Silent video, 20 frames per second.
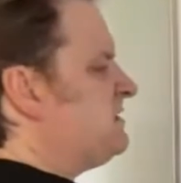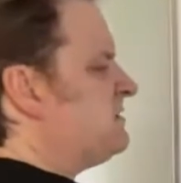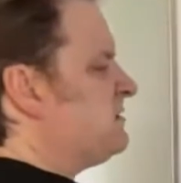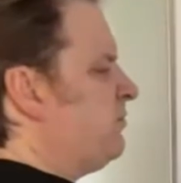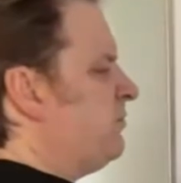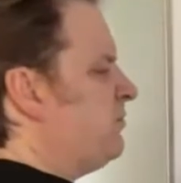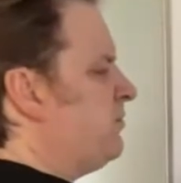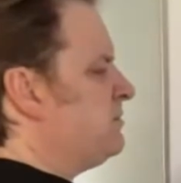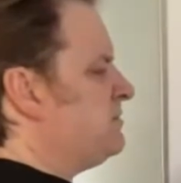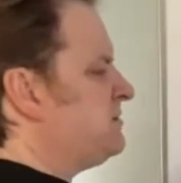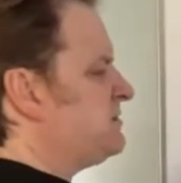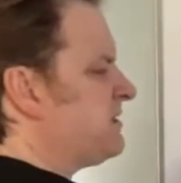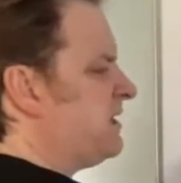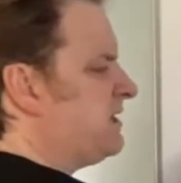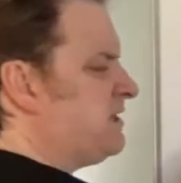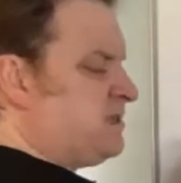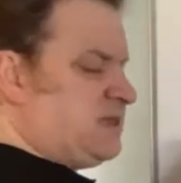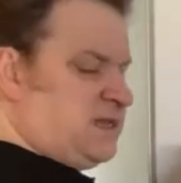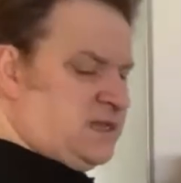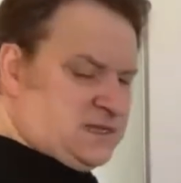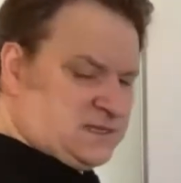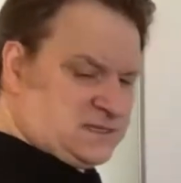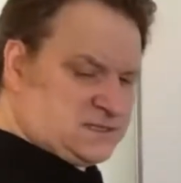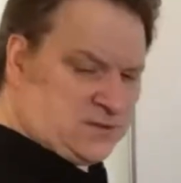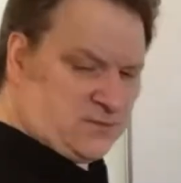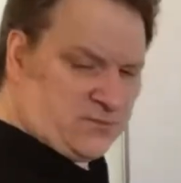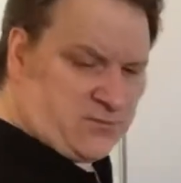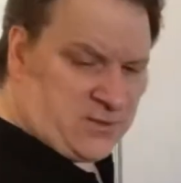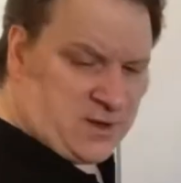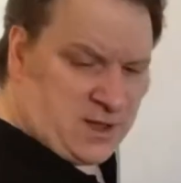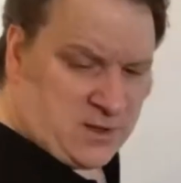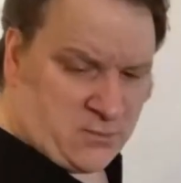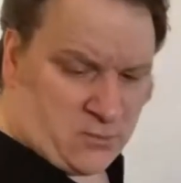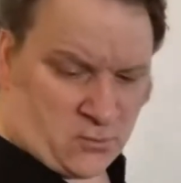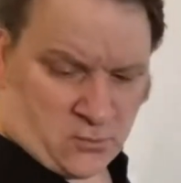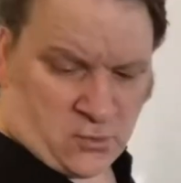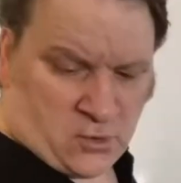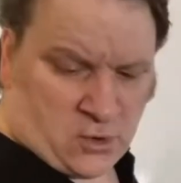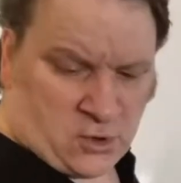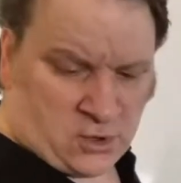although state is the right
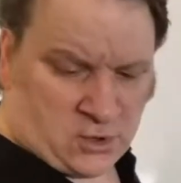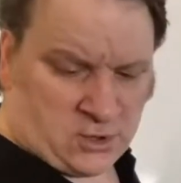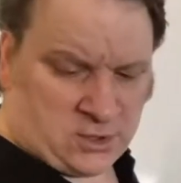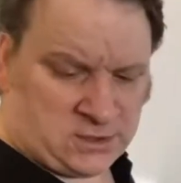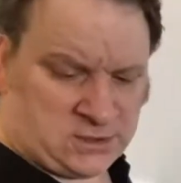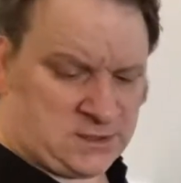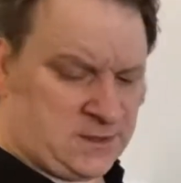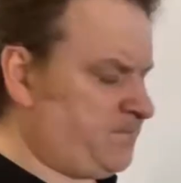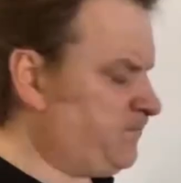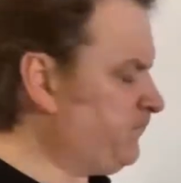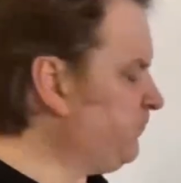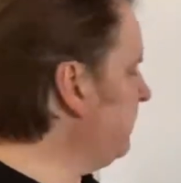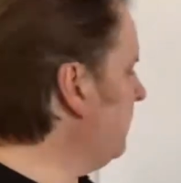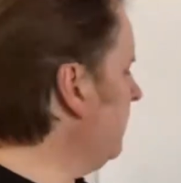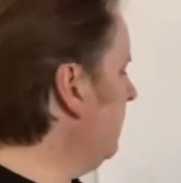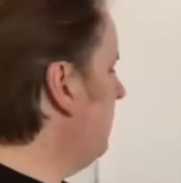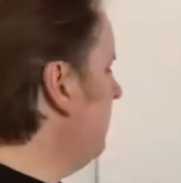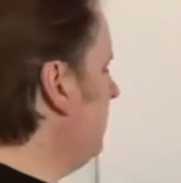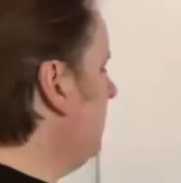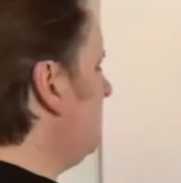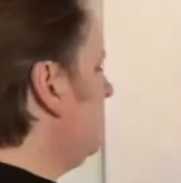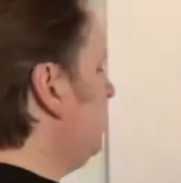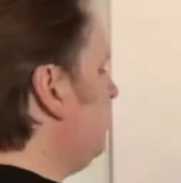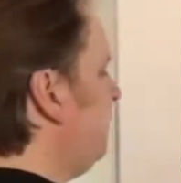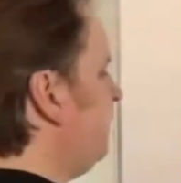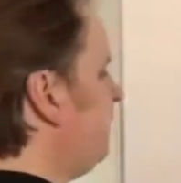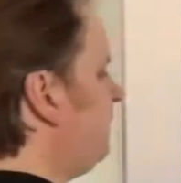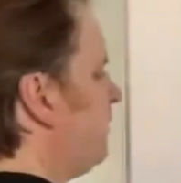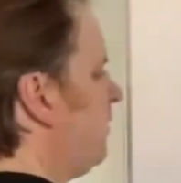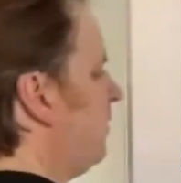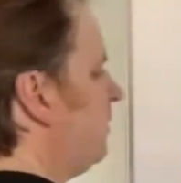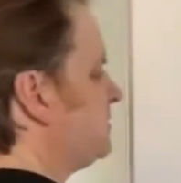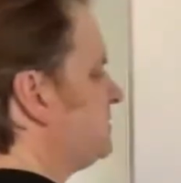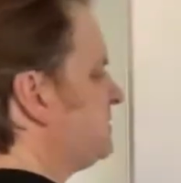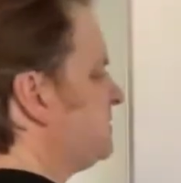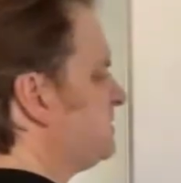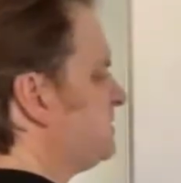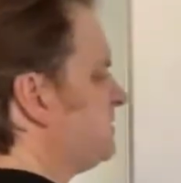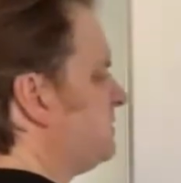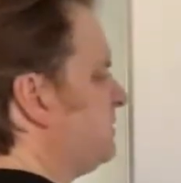word, you've got
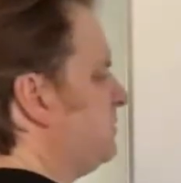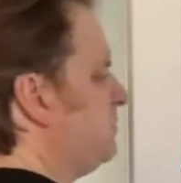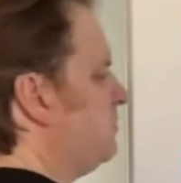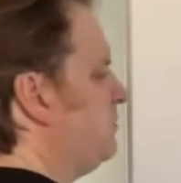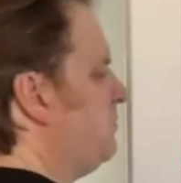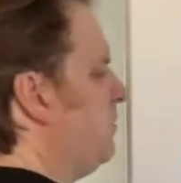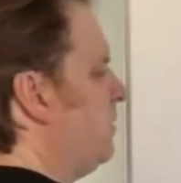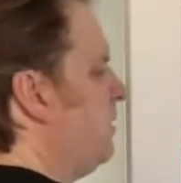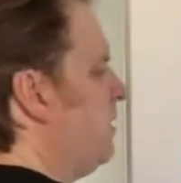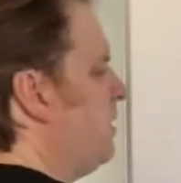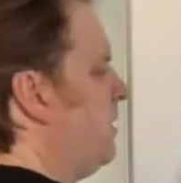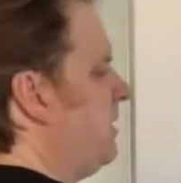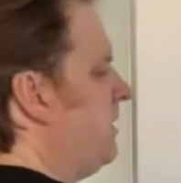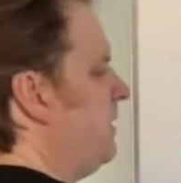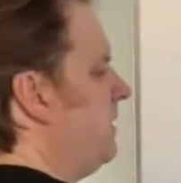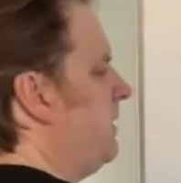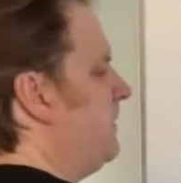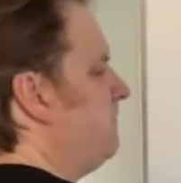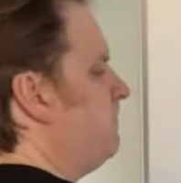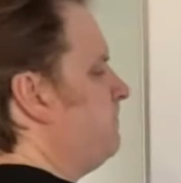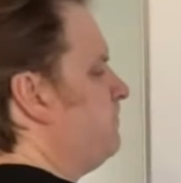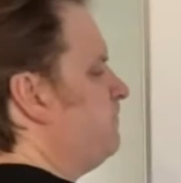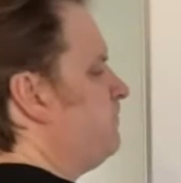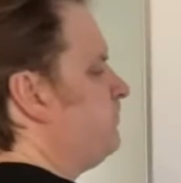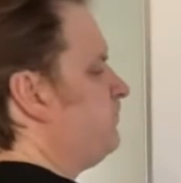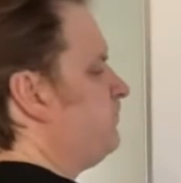to um,